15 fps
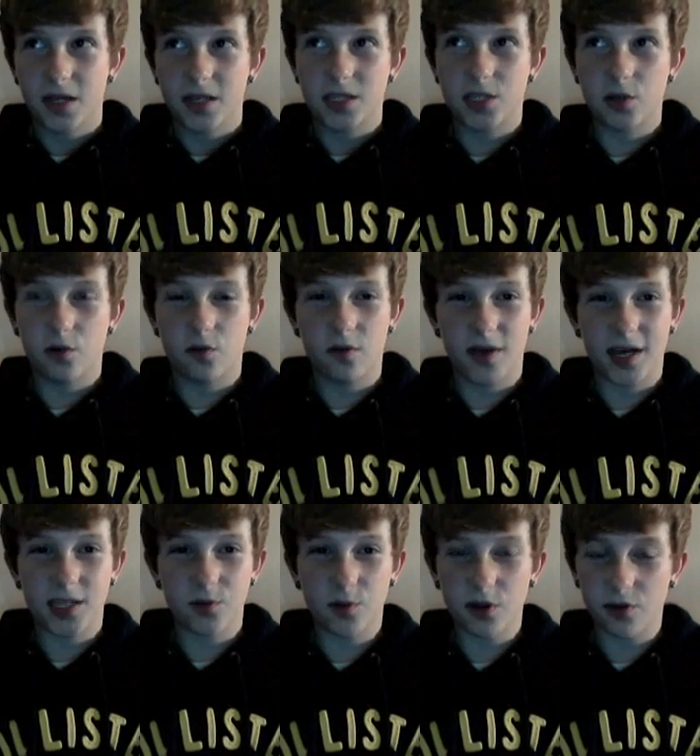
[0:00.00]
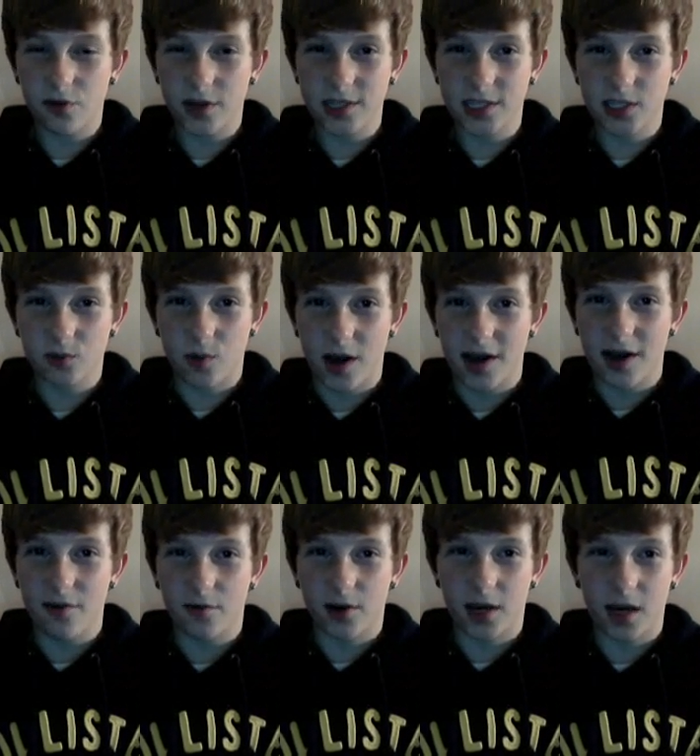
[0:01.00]
So that's one of the reasons why I
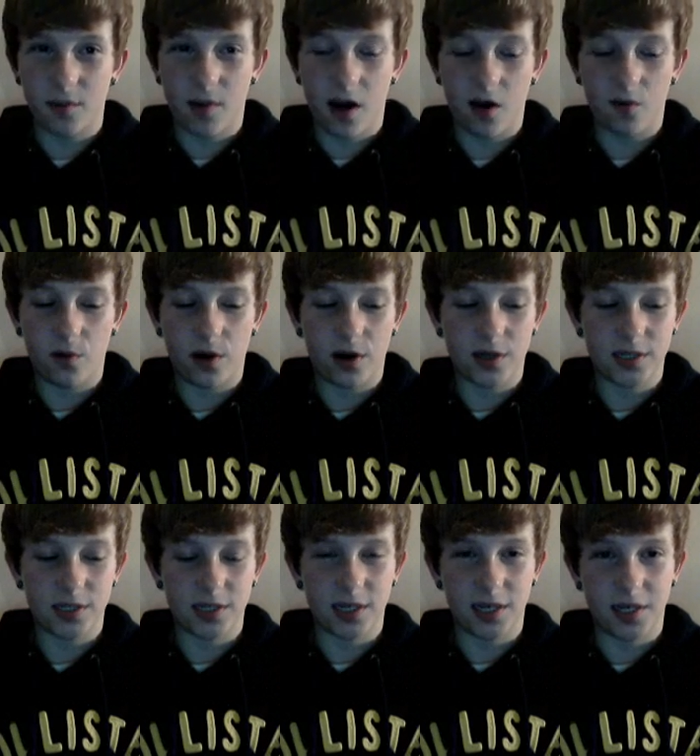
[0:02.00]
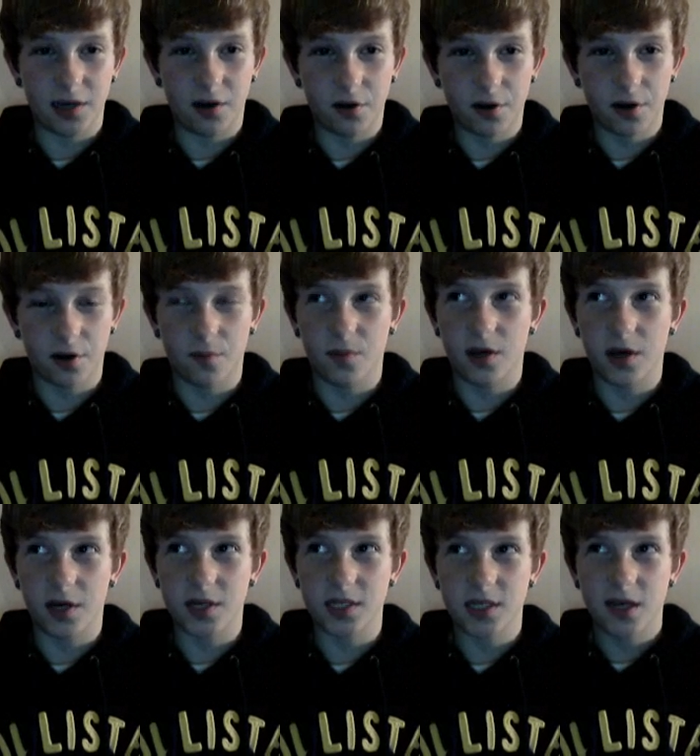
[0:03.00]
never came out when I was like younger
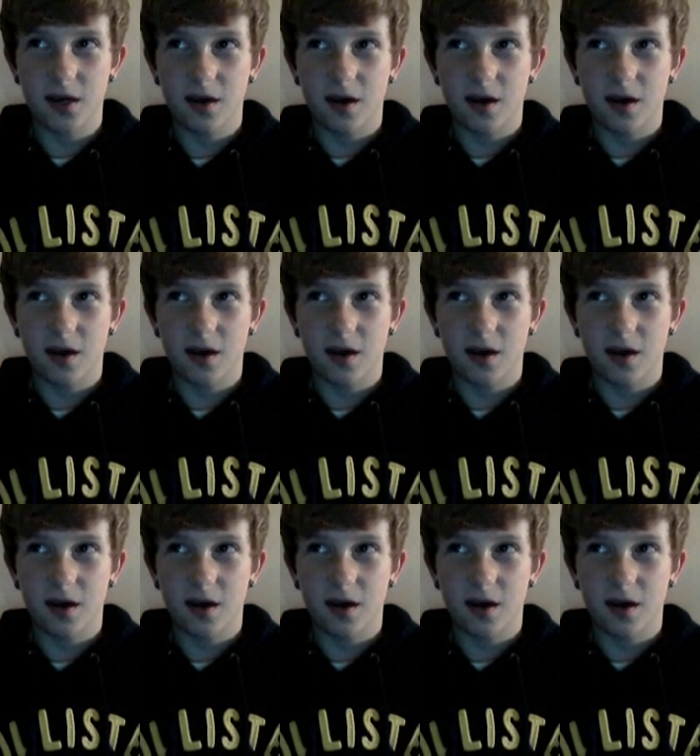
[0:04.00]
because